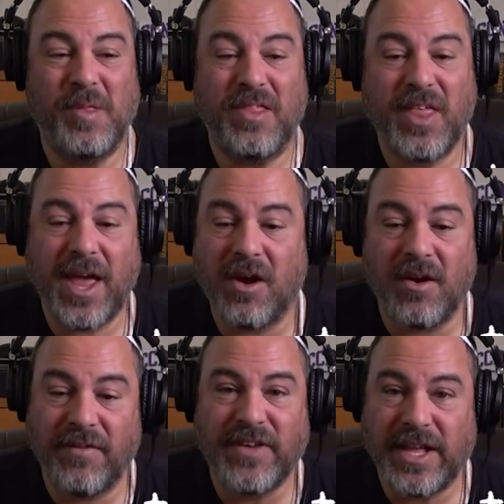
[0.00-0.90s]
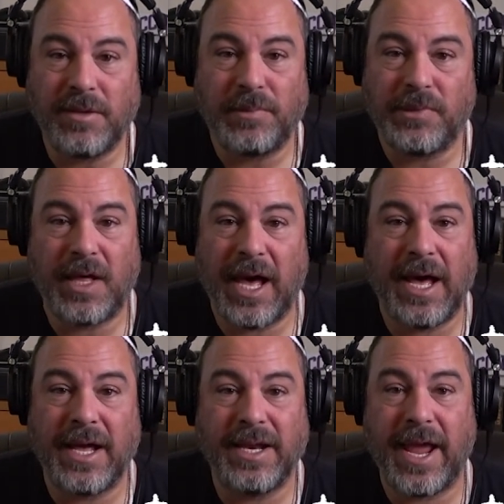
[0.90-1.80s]
They are available
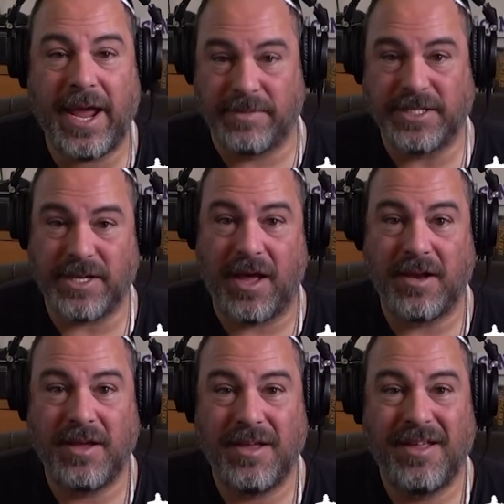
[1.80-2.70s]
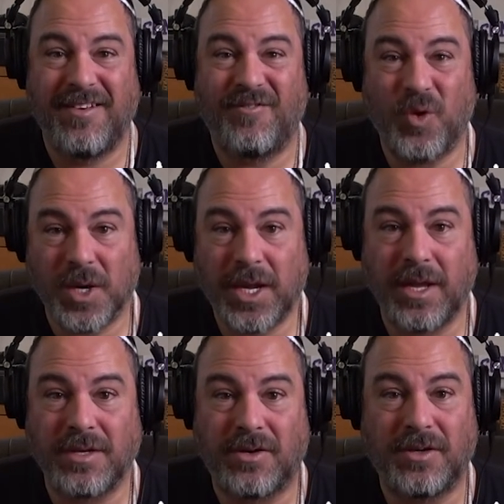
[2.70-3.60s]
on Amazon for
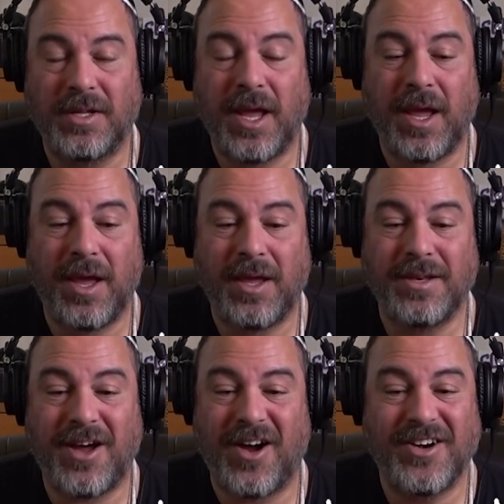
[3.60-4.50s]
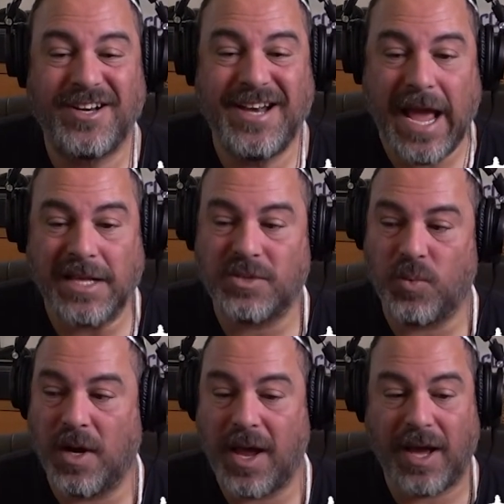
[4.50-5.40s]
Kindle. And our next
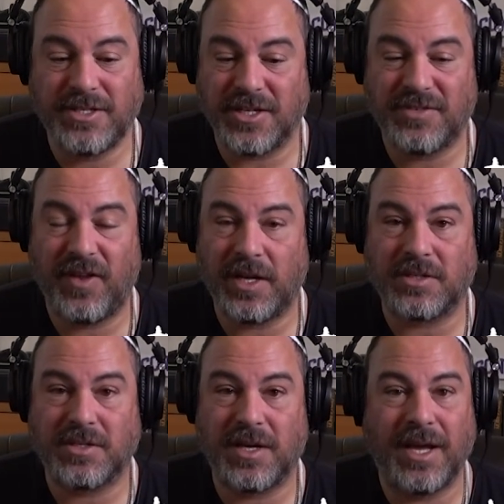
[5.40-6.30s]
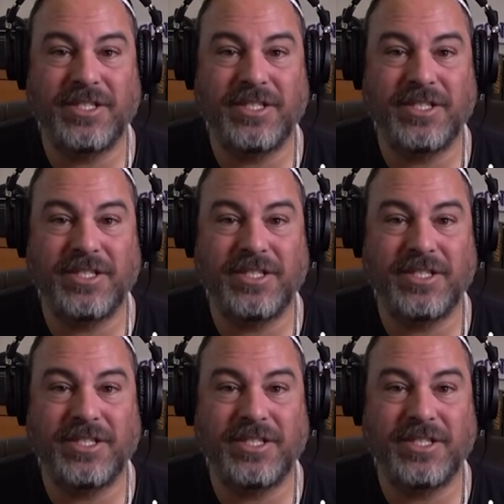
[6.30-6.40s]
one, I just finished,